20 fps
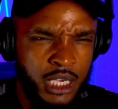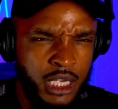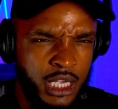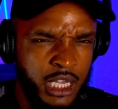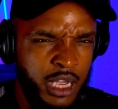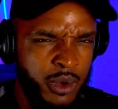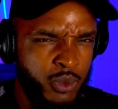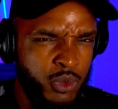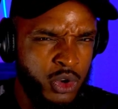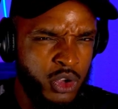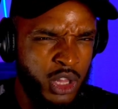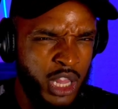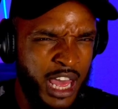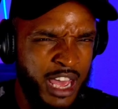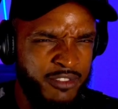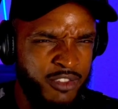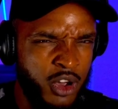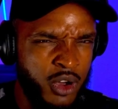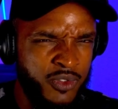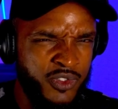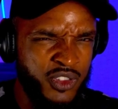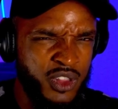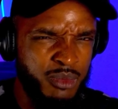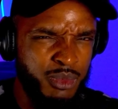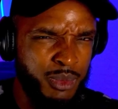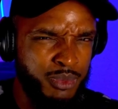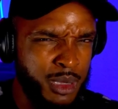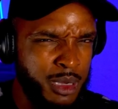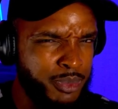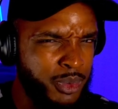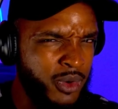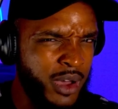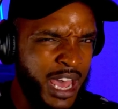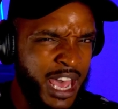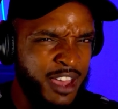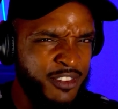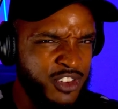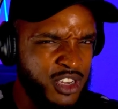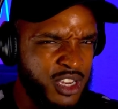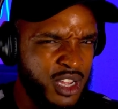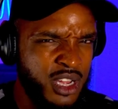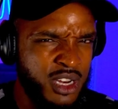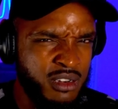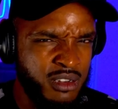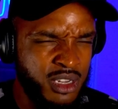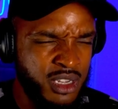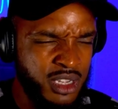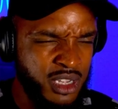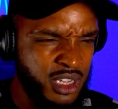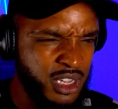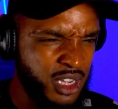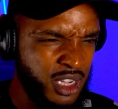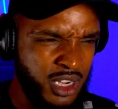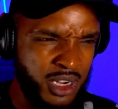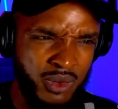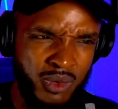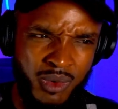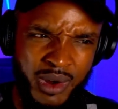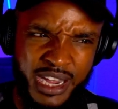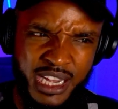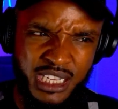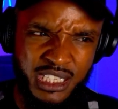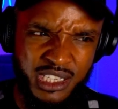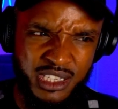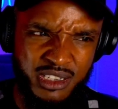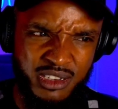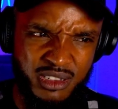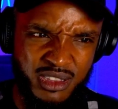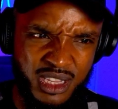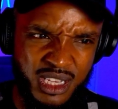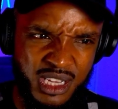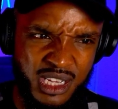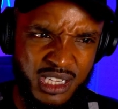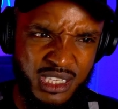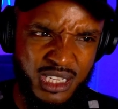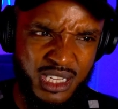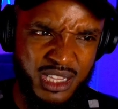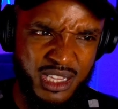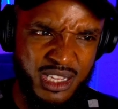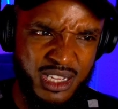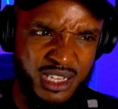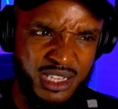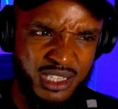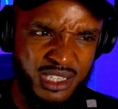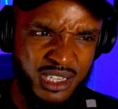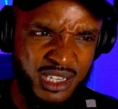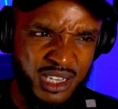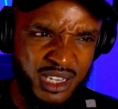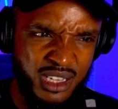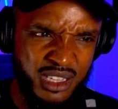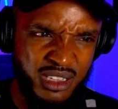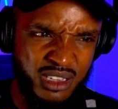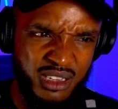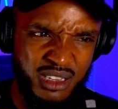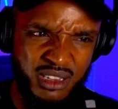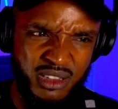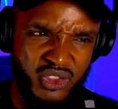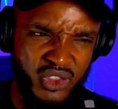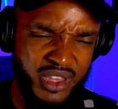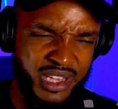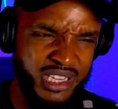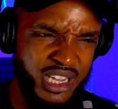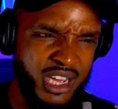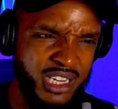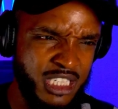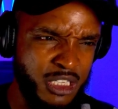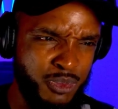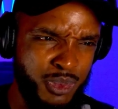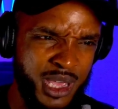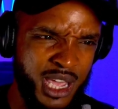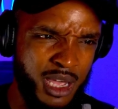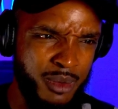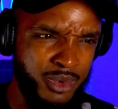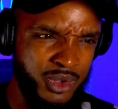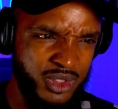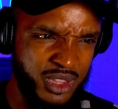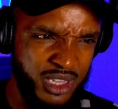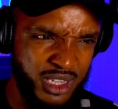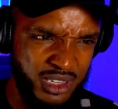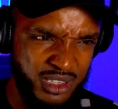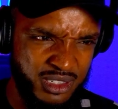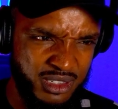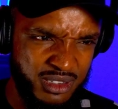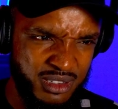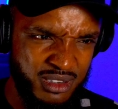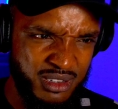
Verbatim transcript: in real life, hopefully. But people have done crazier things than this yeah, things, unspeakable things.